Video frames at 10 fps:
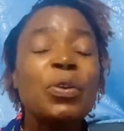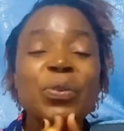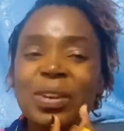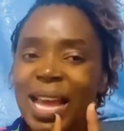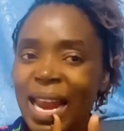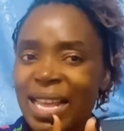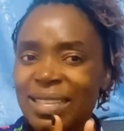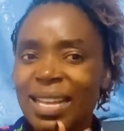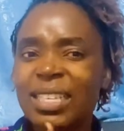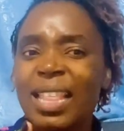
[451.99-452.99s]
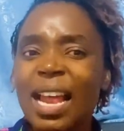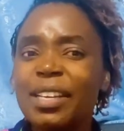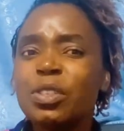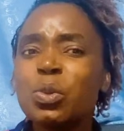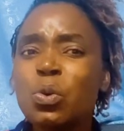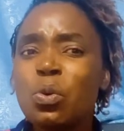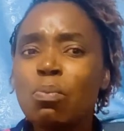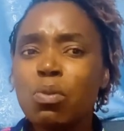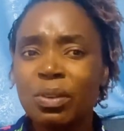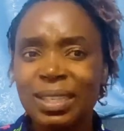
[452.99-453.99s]
you realize that there are two
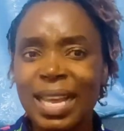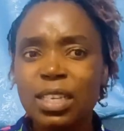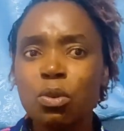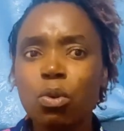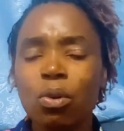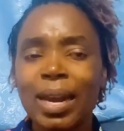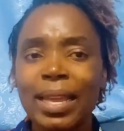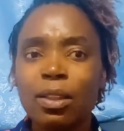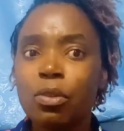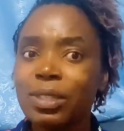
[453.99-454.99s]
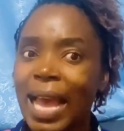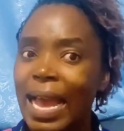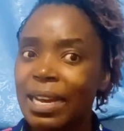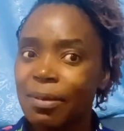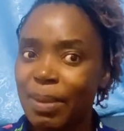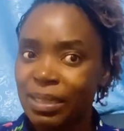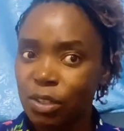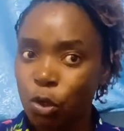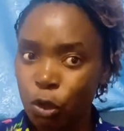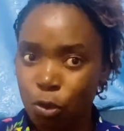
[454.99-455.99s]
books that look like those agreement
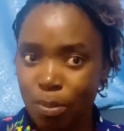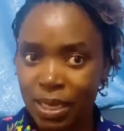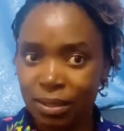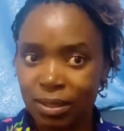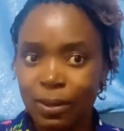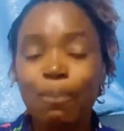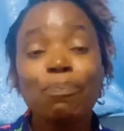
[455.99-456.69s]
documents.